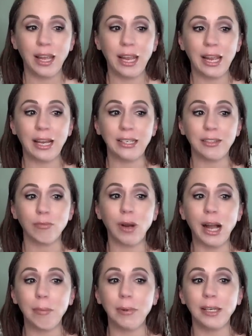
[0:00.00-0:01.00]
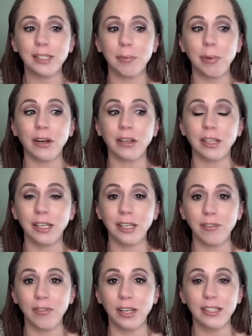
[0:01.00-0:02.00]
And Robyn is apparently
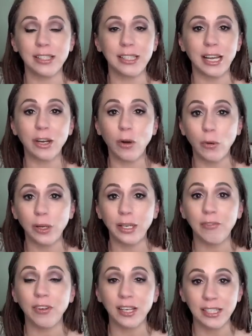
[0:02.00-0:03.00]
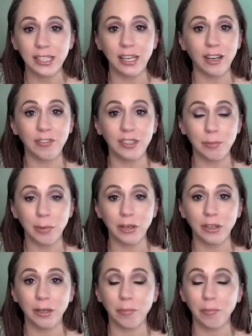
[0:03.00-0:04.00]
convinced that Kody fixing all of his
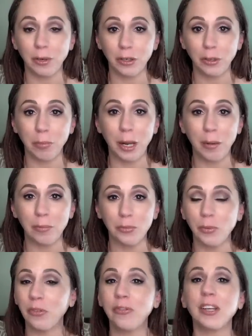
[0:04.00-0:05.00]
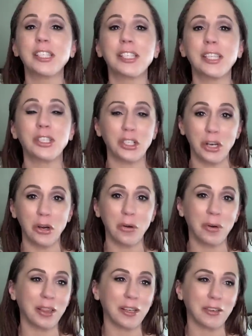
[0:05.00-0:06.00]
marital problems will fix the
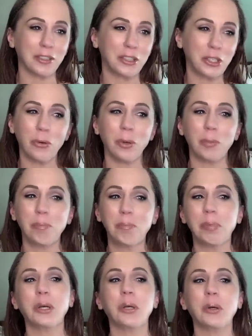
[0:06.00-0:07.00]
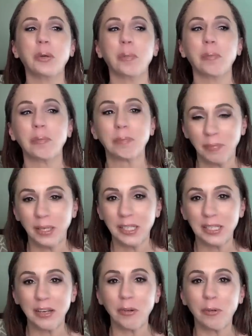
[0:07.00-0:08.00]
show, and their show will boom,
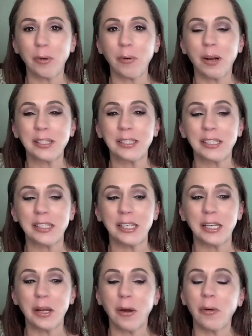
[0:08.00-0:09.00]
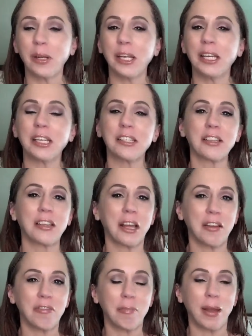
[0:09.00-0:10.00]
because everyone wants to see Kody get his
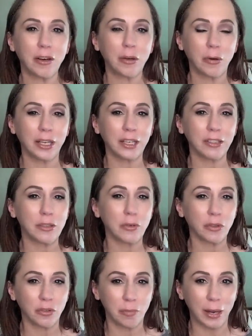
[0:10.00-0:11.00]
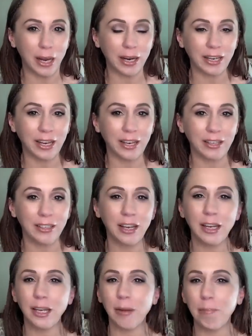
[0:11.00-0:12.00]
life back, Kody get his groove back and
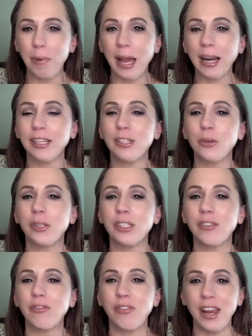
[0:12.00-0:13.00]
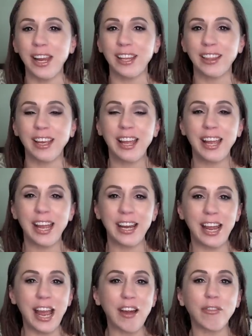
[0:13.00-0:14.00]
get back into his faith,
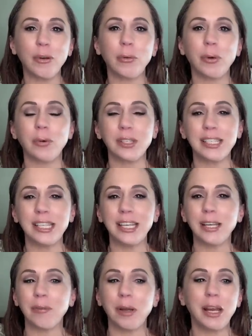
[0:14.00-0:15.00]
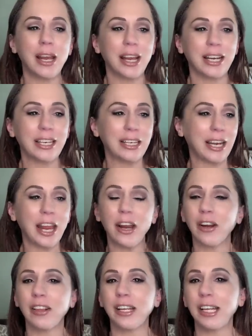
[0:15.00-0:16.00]
and everyone will see him and
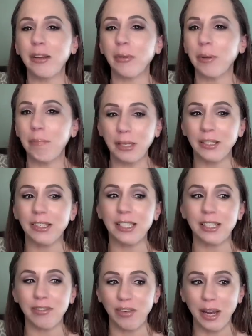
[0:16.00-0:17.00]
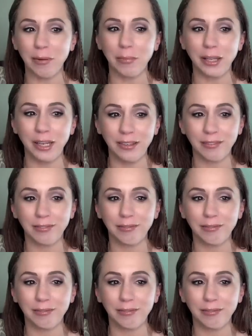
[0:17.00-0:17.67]
care that he rebuilds his family.